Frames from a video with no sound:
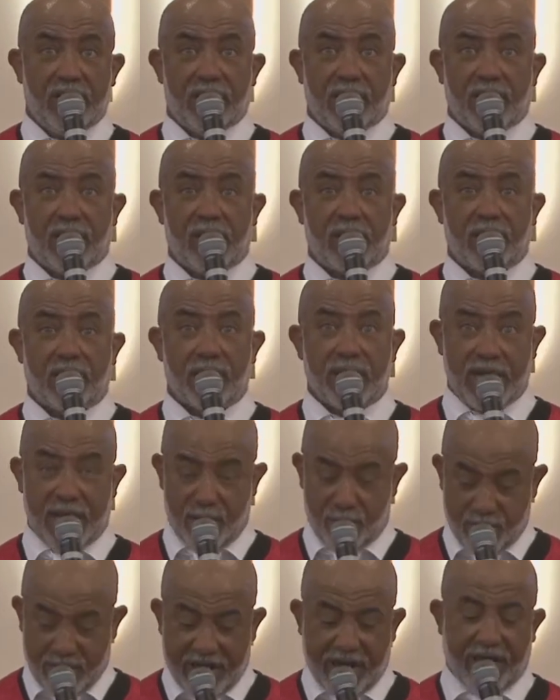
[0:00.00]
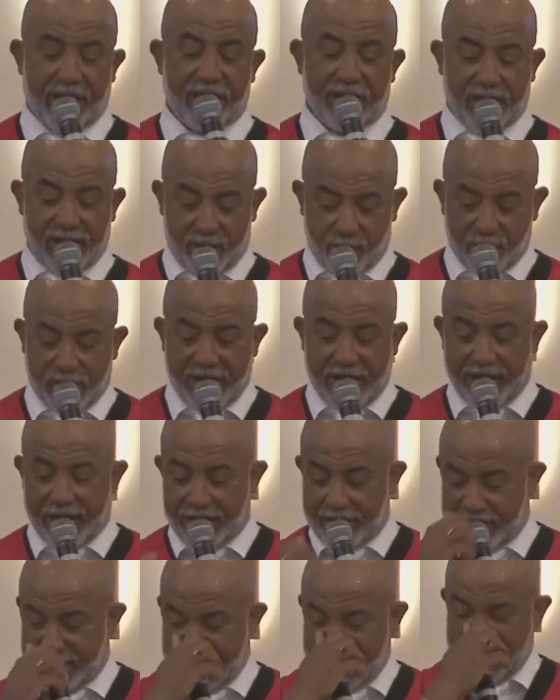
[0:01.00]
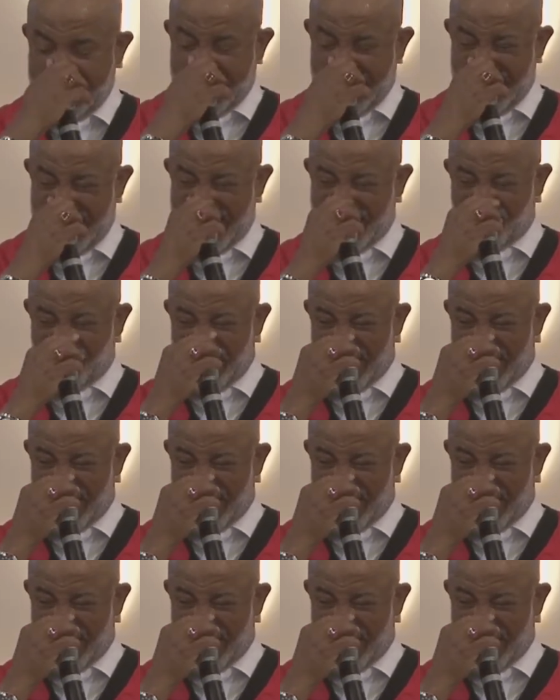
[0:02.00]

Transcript: Uh, amen. Amen. I'd